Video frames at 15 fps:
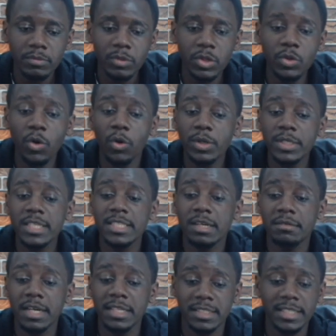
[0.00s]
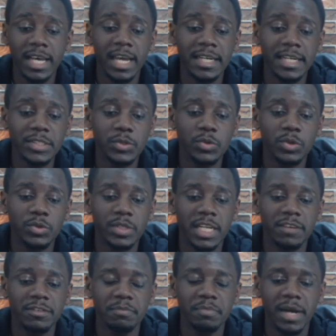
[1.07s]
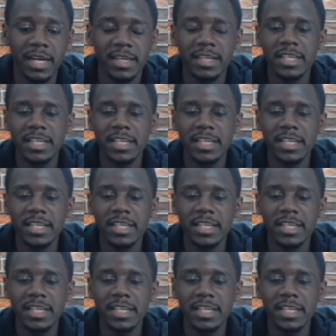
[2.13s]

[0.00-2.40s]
the right side. Let's go to the left back.